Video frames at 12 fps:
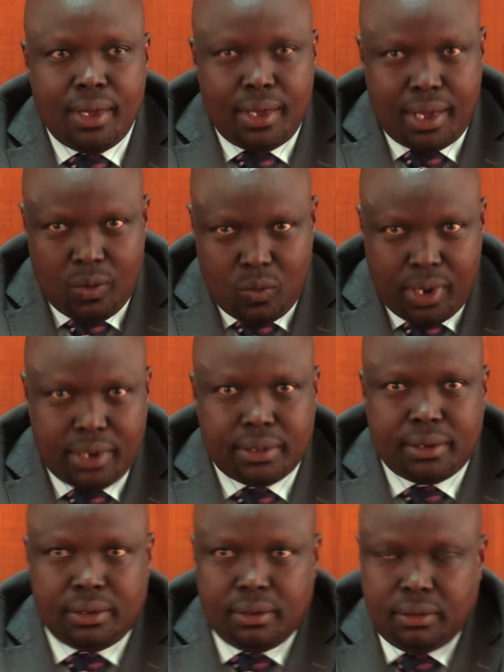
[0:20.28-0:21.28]
I
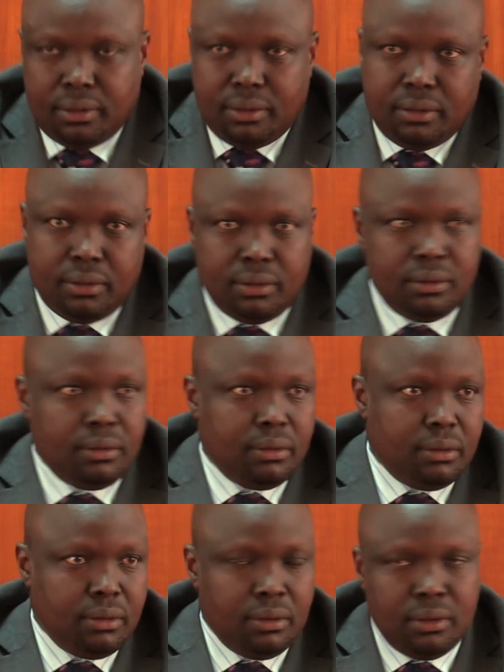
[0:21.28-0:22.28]
want
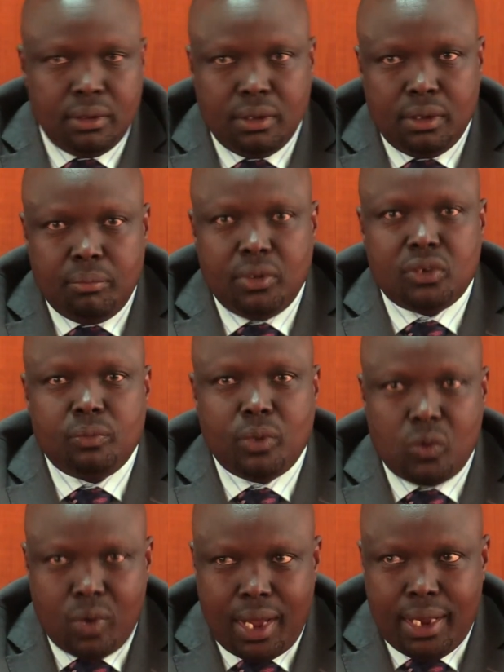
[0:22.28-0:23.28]

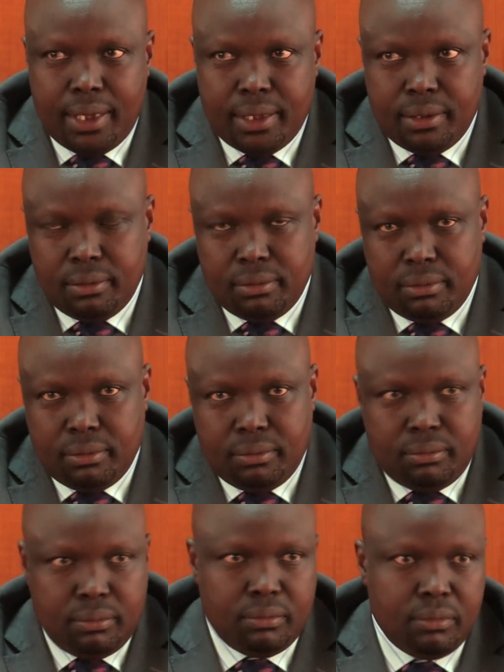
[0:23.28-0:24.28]
Mheshimiwa Duale,
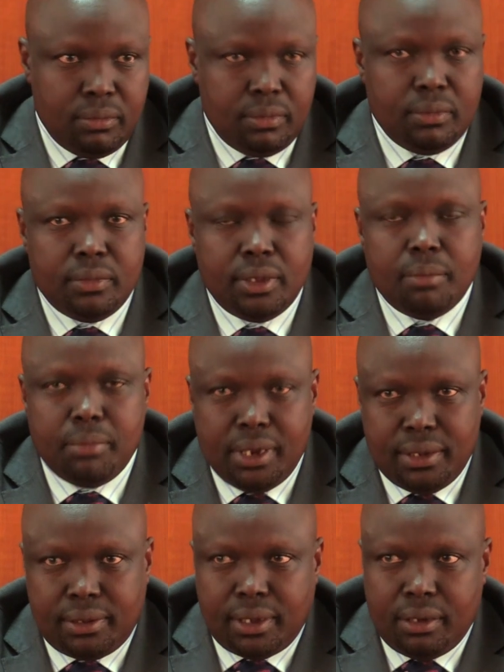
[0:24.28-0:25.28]
the
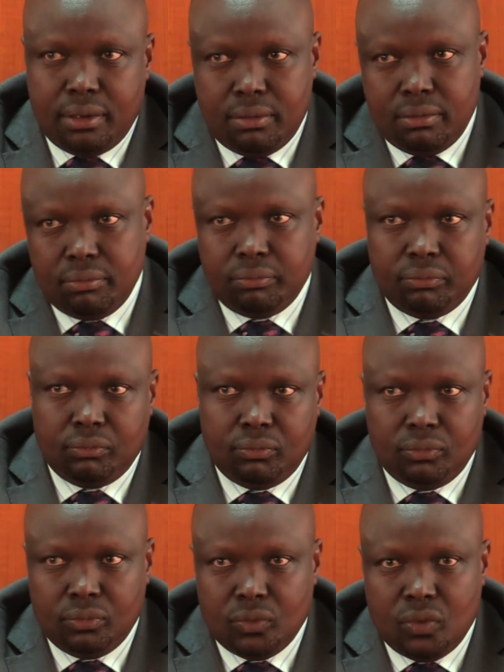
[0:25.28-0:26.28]
Minister
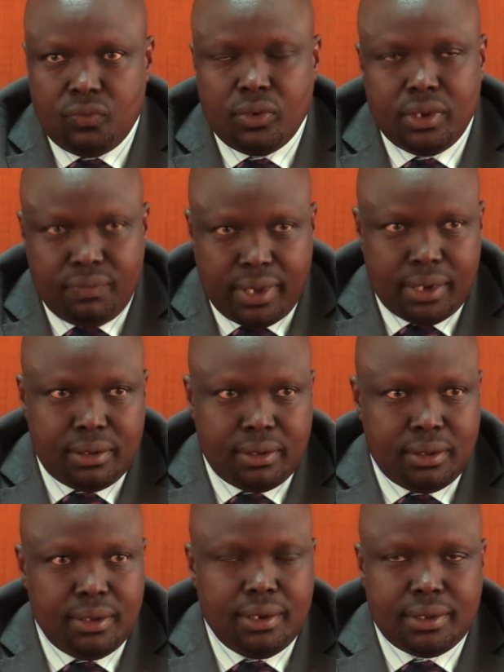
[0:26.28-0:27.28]
for
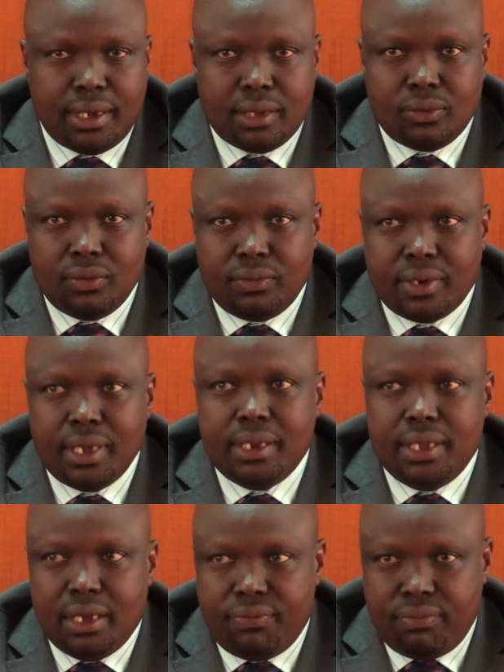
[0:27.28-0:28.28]
Defense in charge of
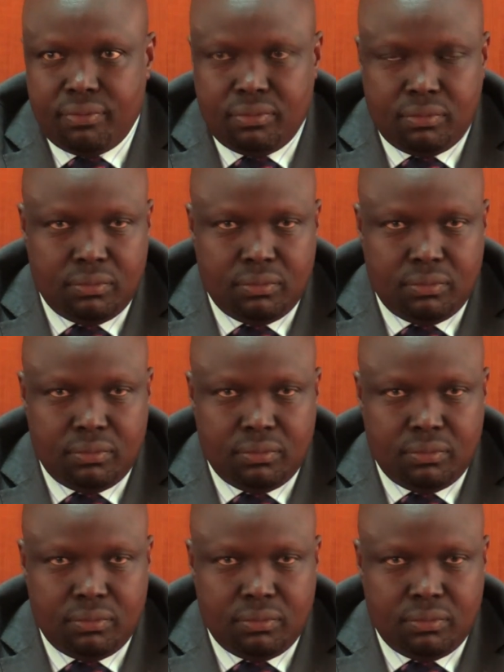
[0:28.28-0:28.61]
KDF,